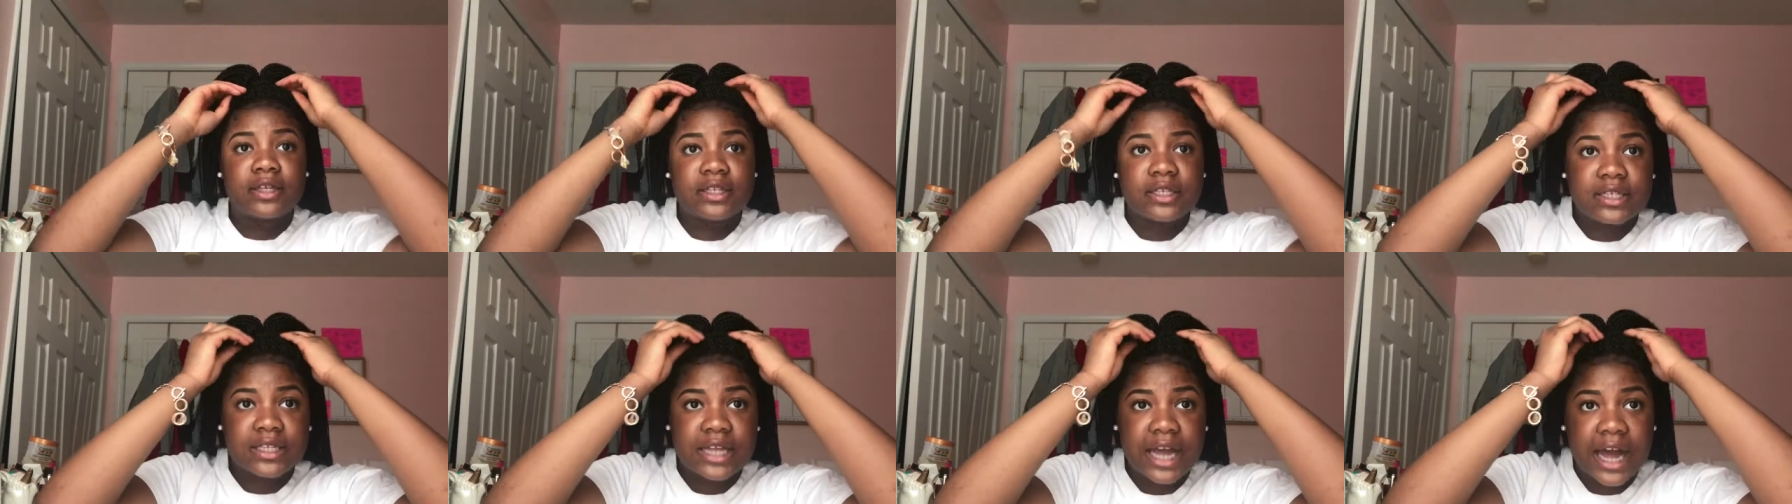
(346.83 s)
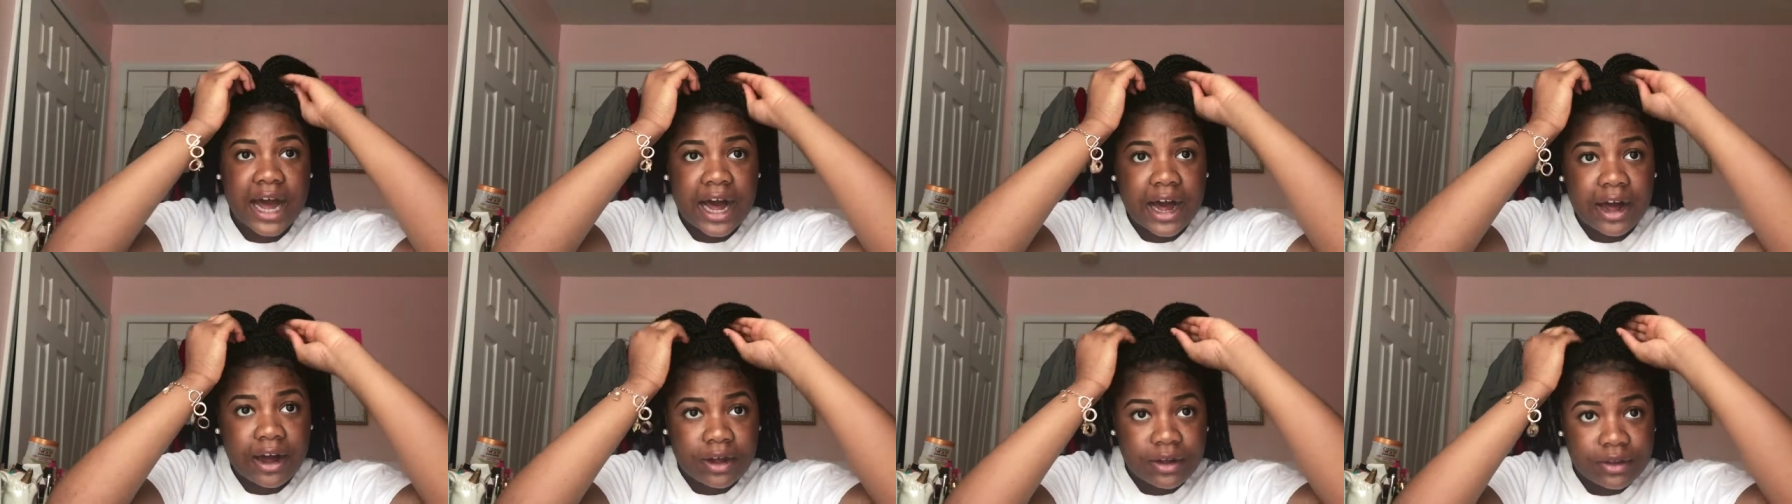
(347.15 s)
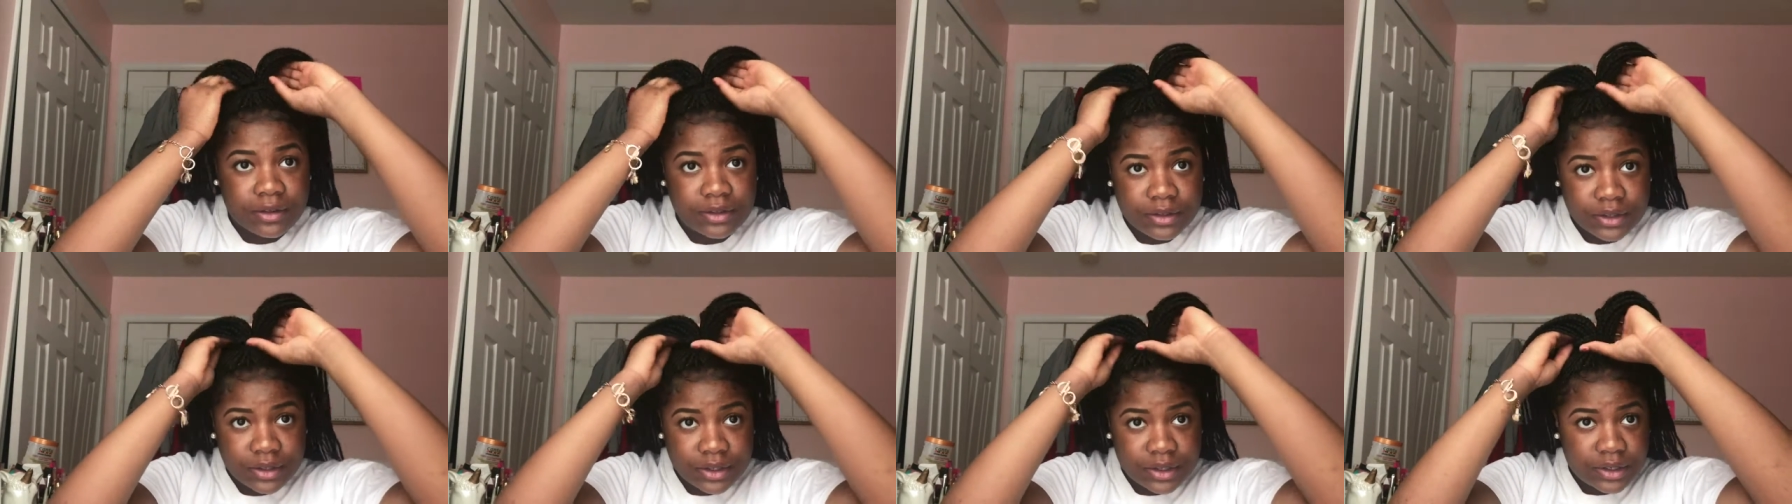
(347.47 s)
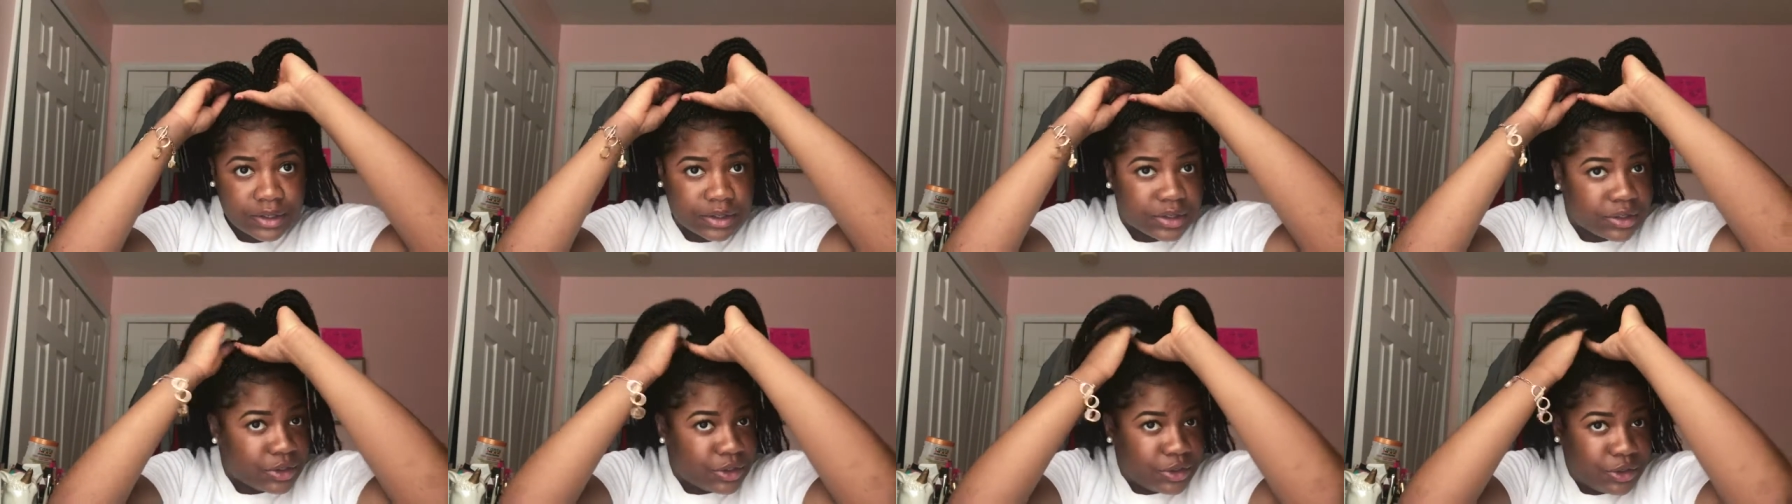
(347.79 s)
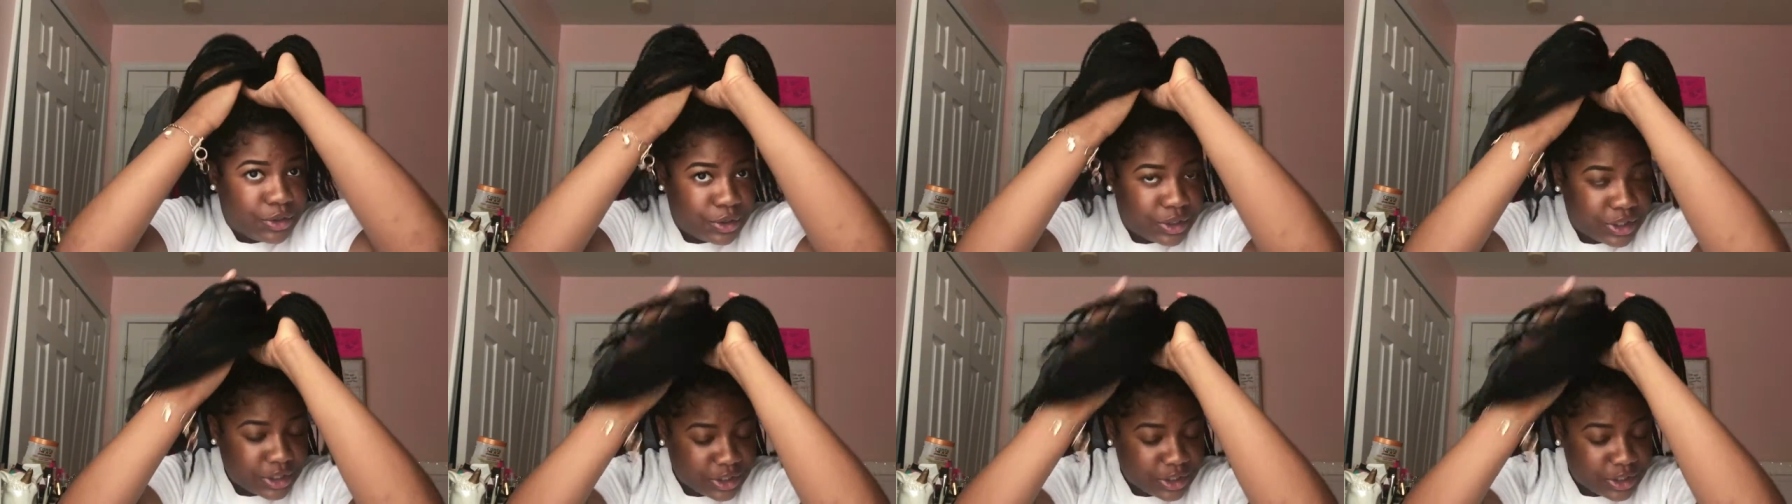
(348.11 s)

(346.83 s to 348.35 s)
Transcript: style you